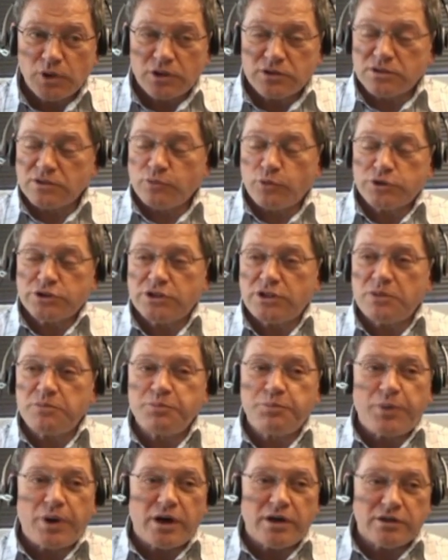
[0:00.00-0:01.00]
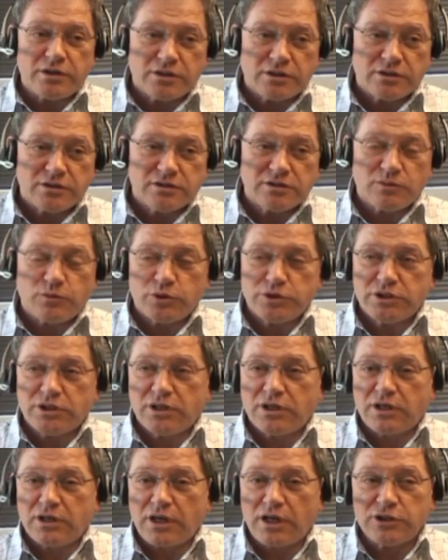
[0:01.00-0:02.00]
Okay, there was an empire, there was a
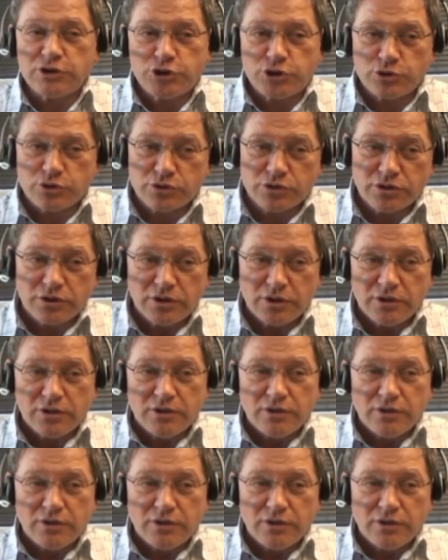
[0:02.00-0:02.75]
culture.